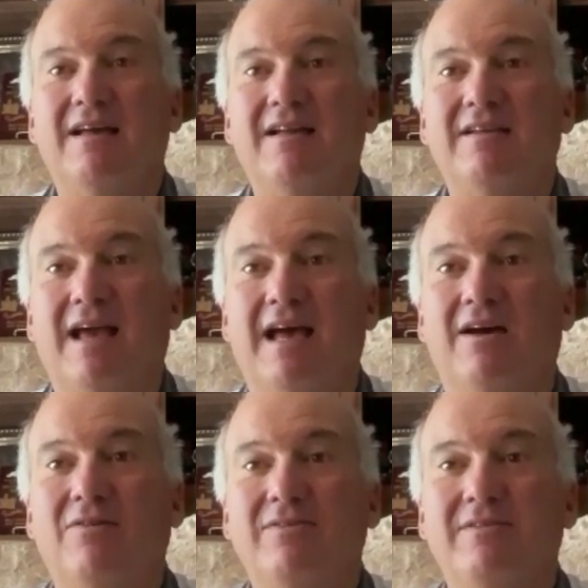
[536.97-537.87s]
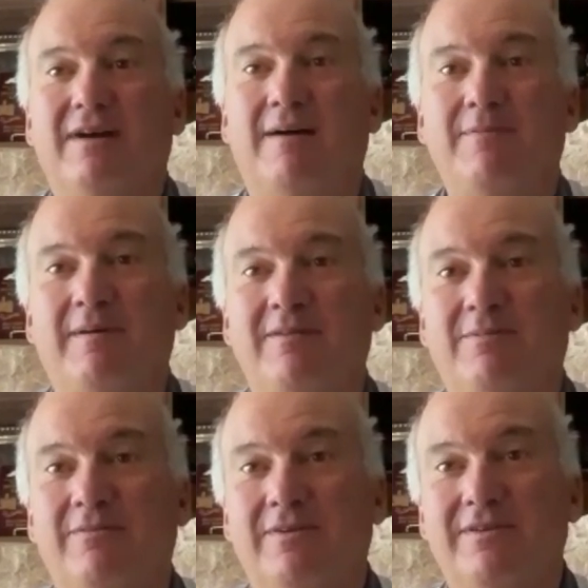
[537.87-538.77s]
how to optimize the
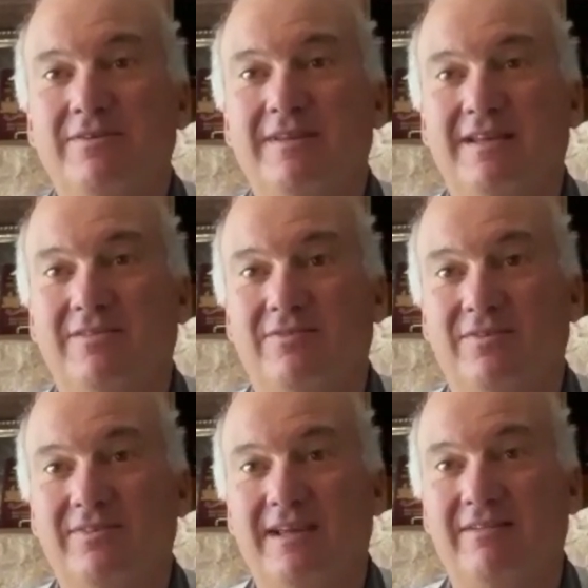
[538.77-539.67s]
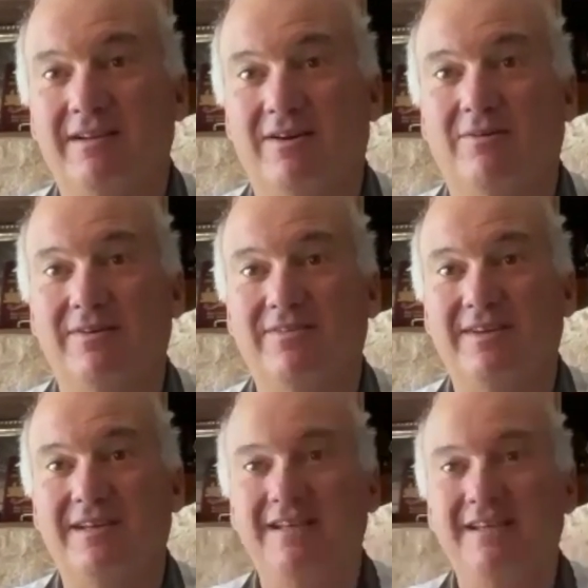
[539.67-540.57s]
boat for 2 things: for sailing in
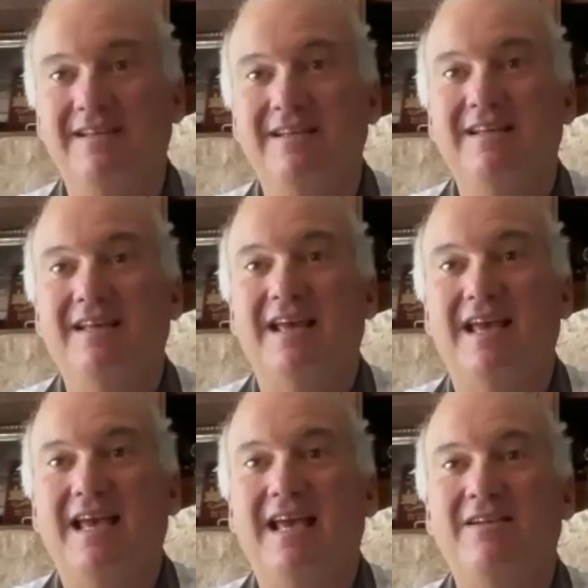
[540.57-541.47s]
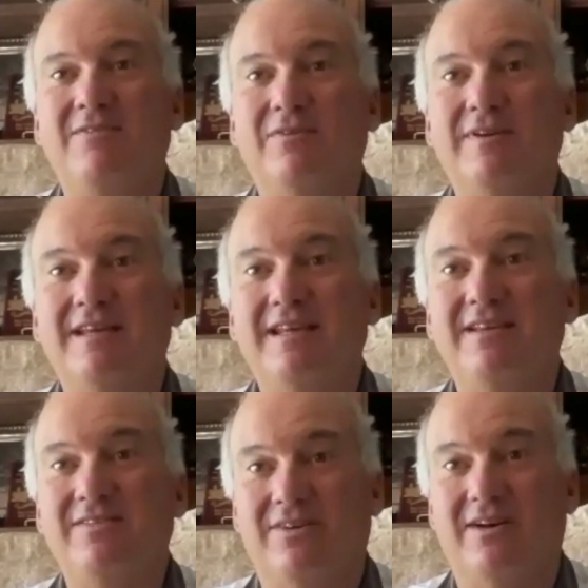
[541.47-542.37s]
ORC and for
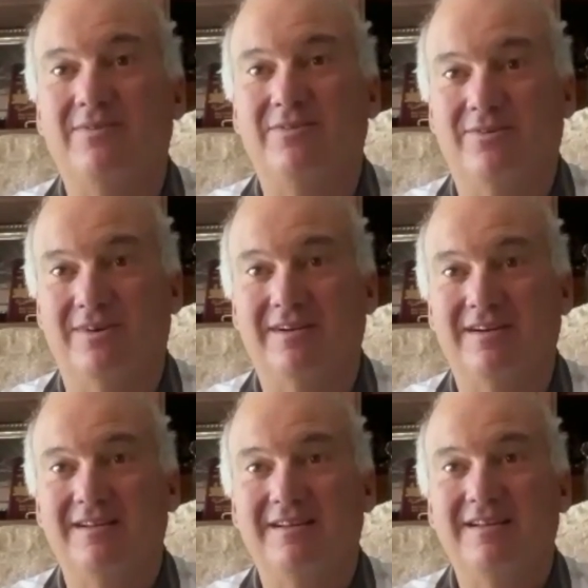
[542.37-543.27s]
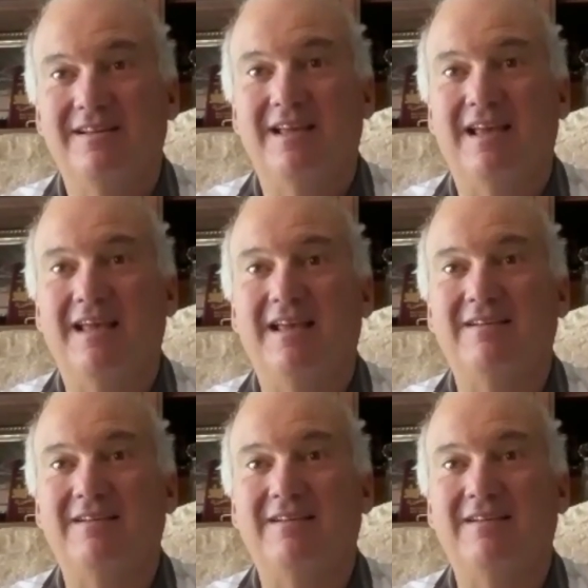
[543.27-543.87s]
ease offshore. And